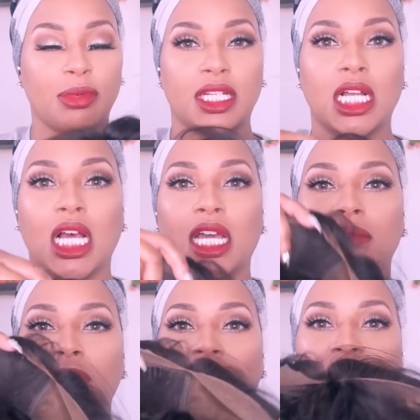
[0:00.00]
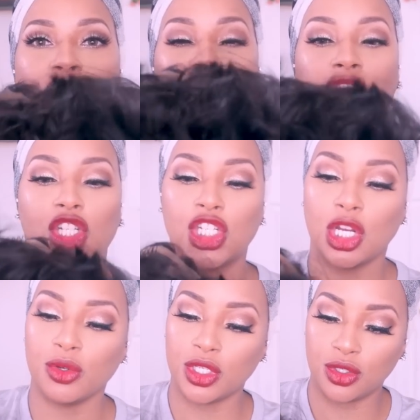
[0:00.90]
I put it on. But I just wanted to
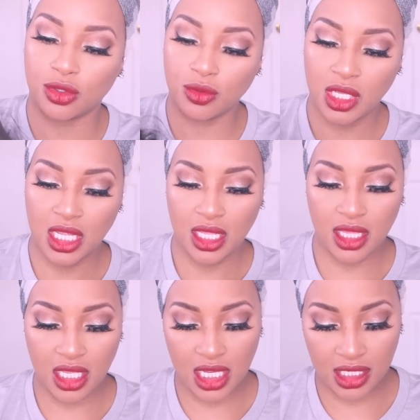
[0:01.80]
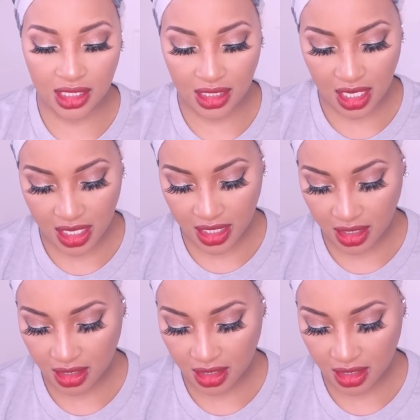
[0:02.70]
show you the inside.